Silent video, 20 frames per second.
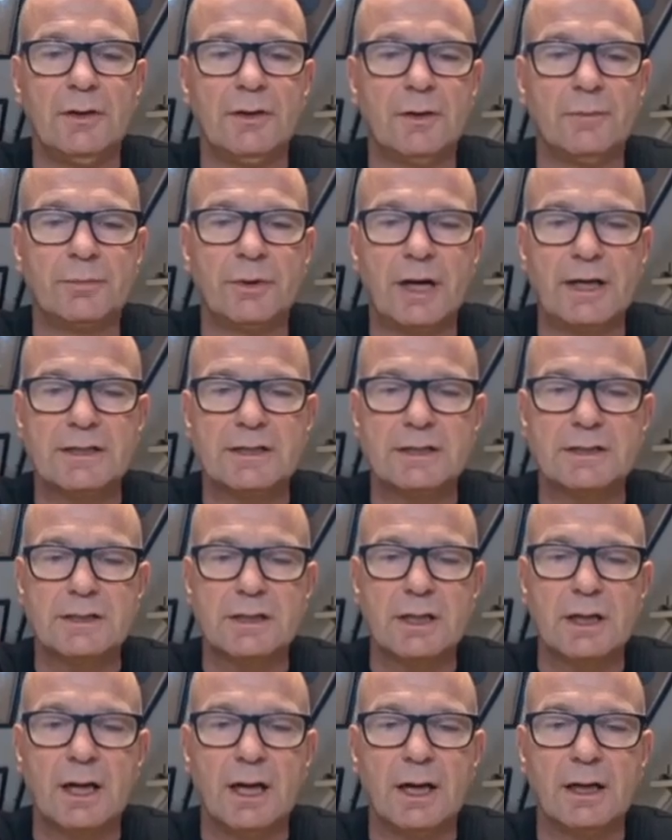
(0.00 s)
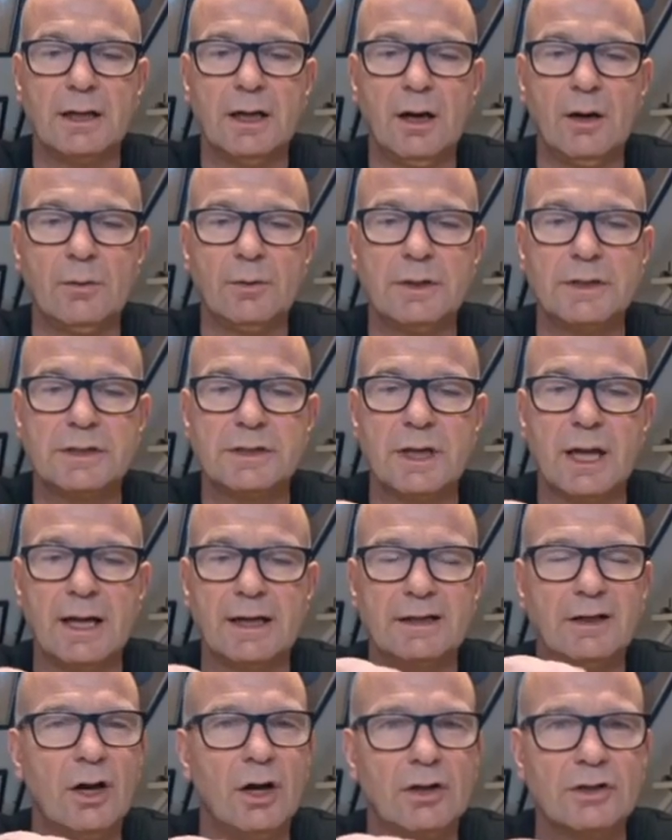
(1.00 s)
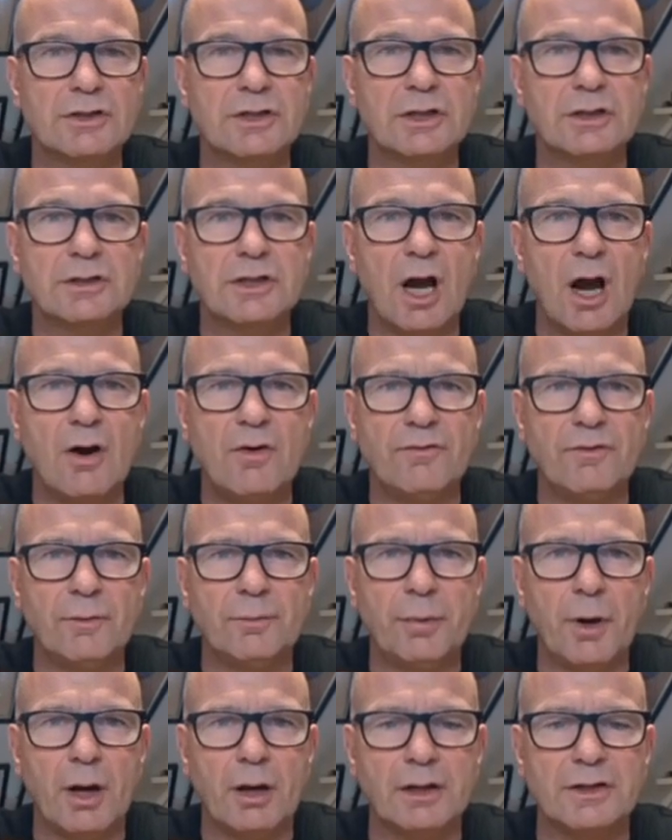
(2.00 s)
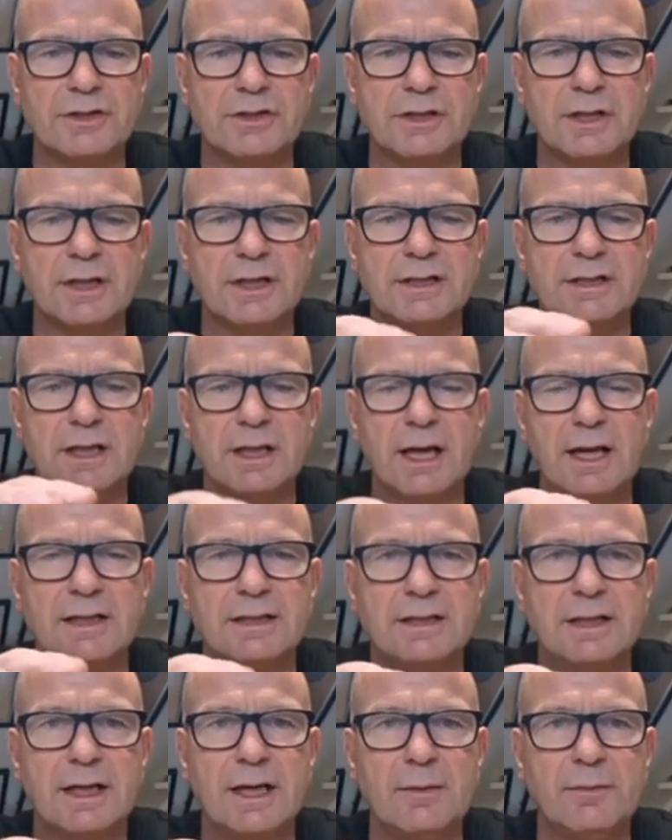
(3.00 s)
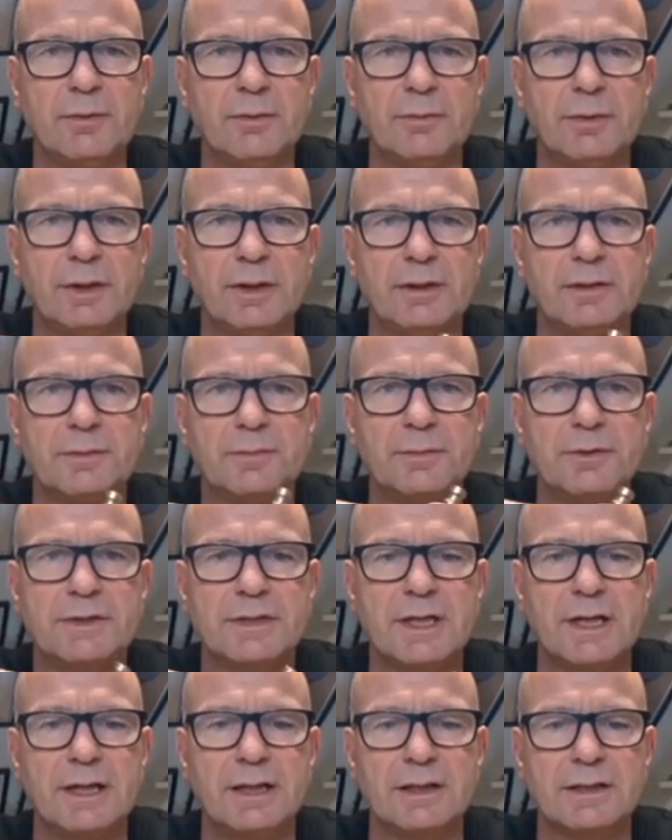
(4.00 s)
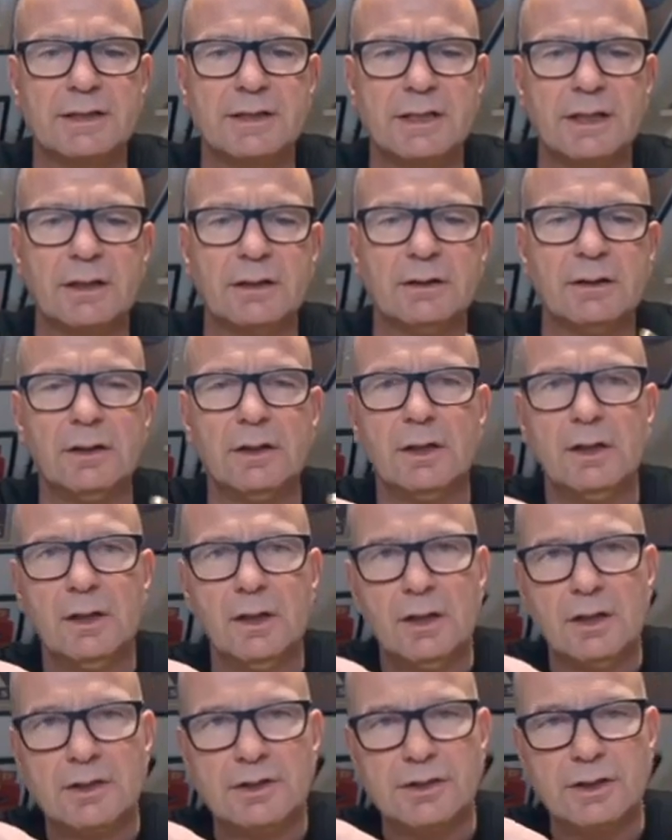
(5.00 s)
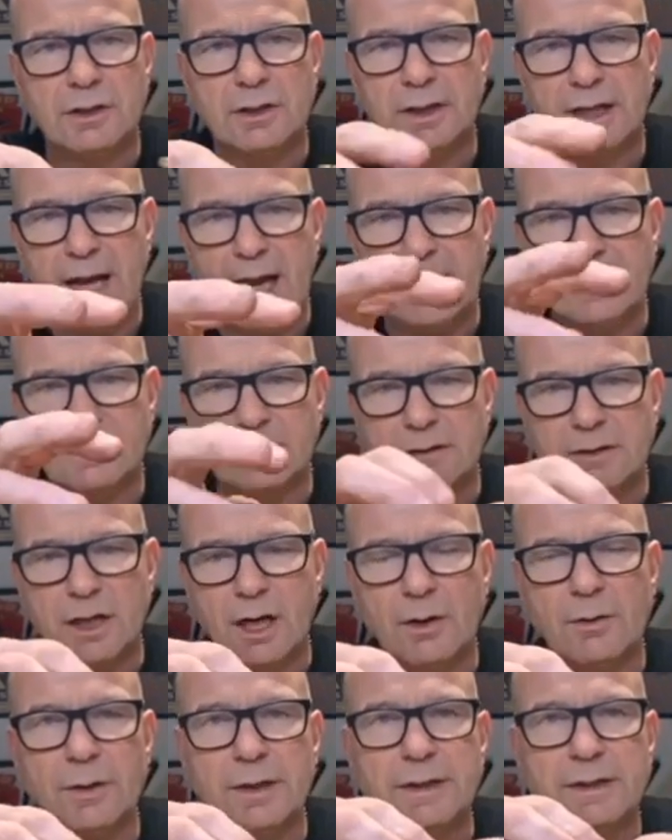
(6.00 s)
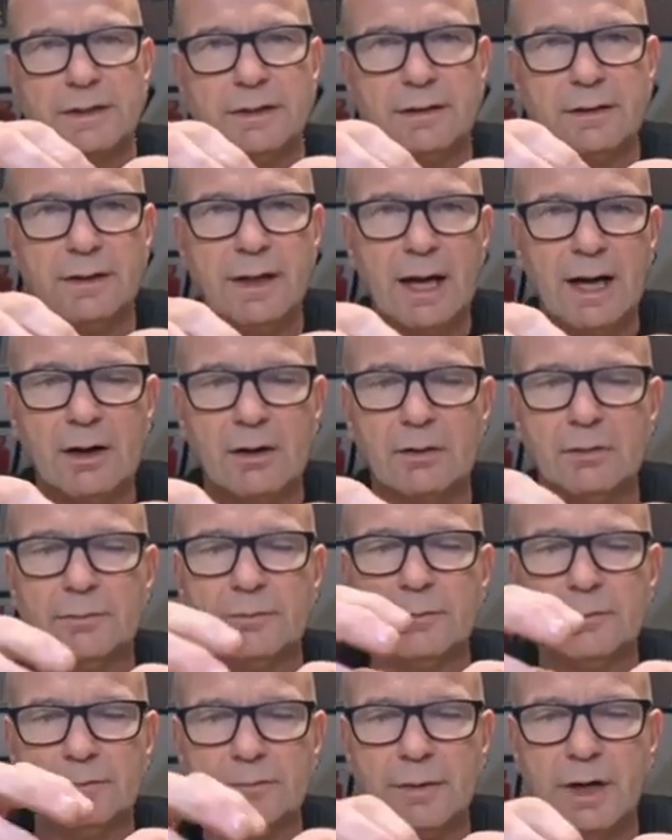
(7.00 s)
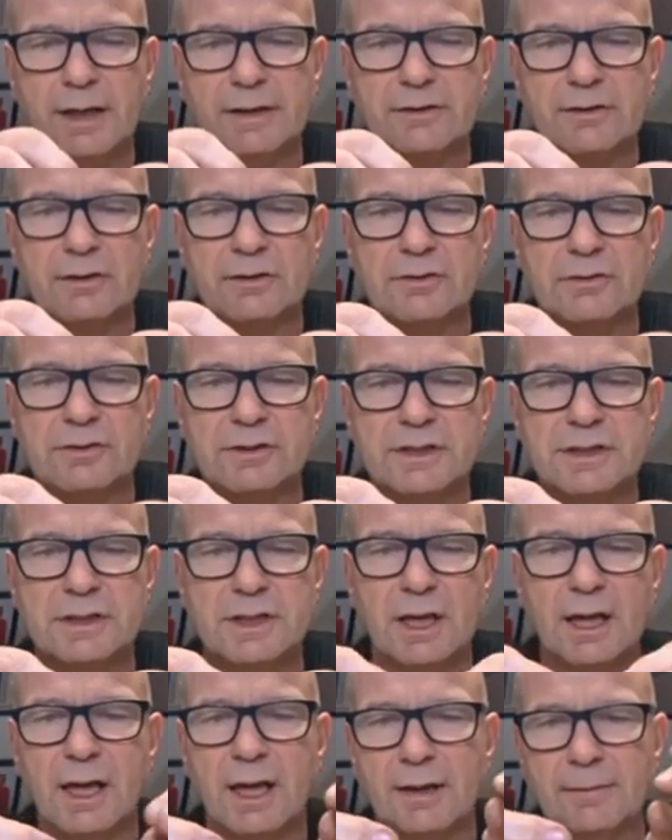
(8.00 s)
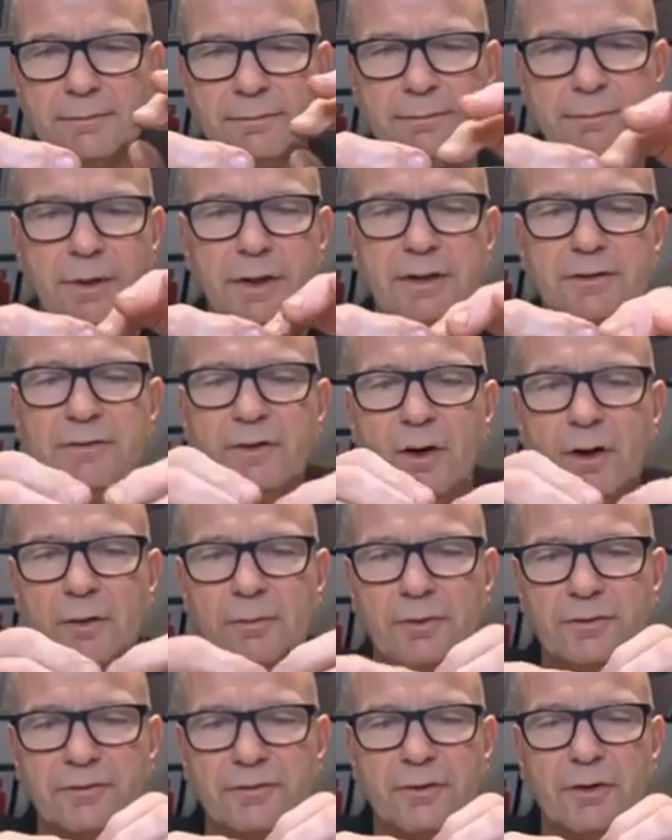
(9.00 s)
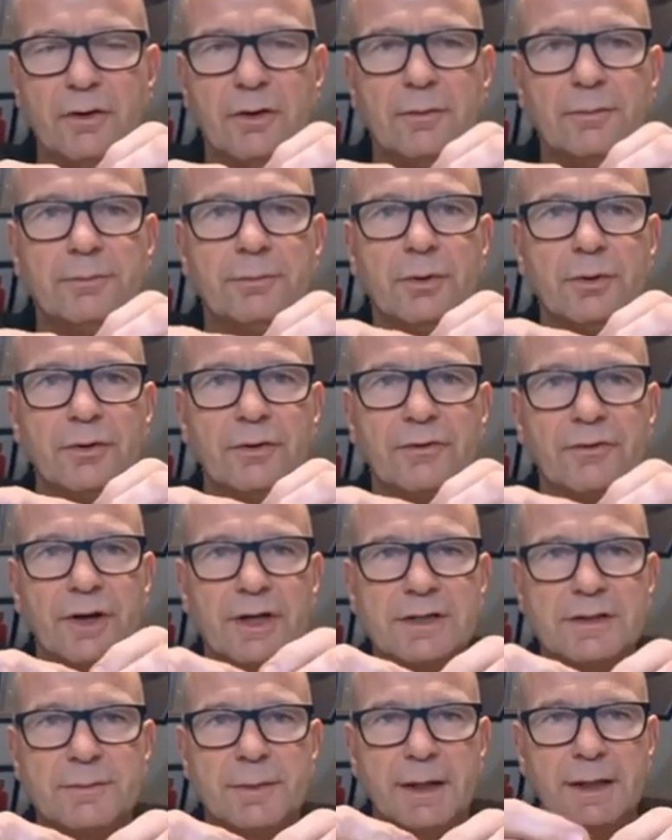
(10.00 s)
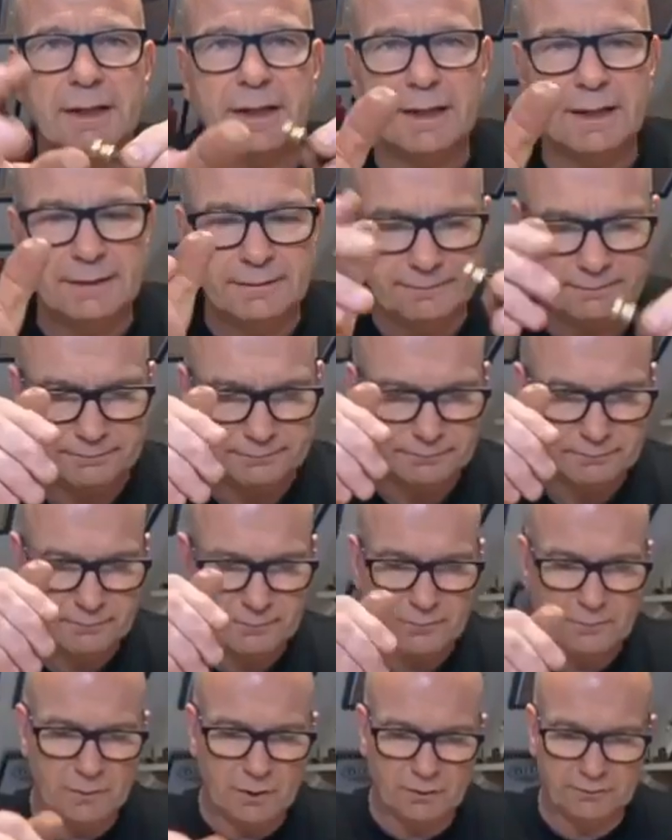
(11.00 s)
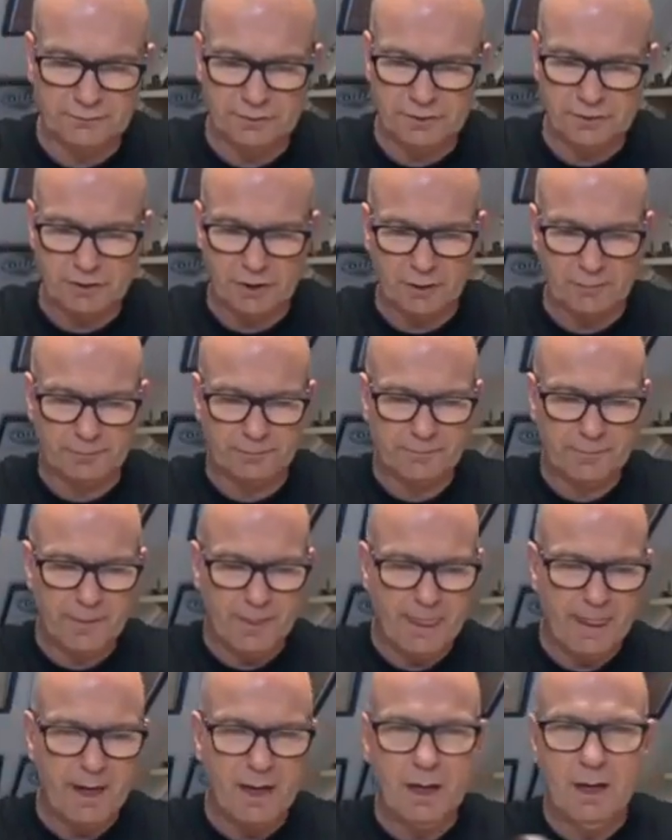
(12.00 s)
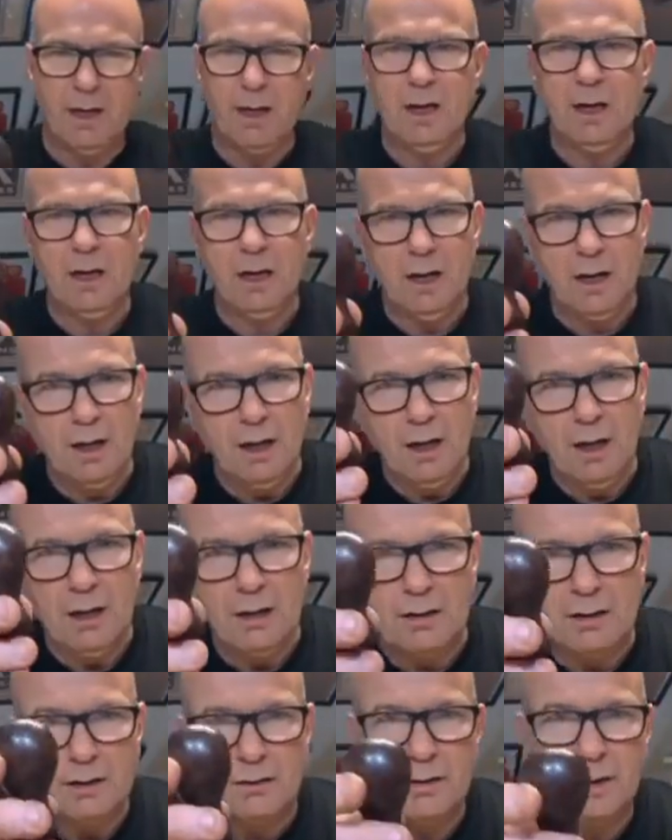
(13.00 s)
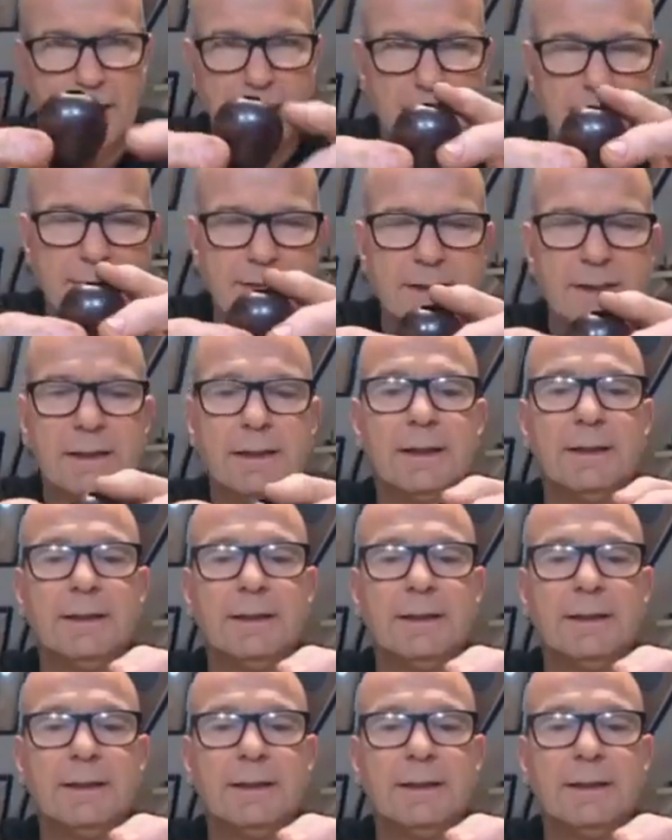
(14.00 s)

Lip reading: The brass, I always like not to over polish this. I like to keep a bit of the patina still. So again, coated that up, microcrystalline, bit of oil before, put threads back in. Lovely job. Right,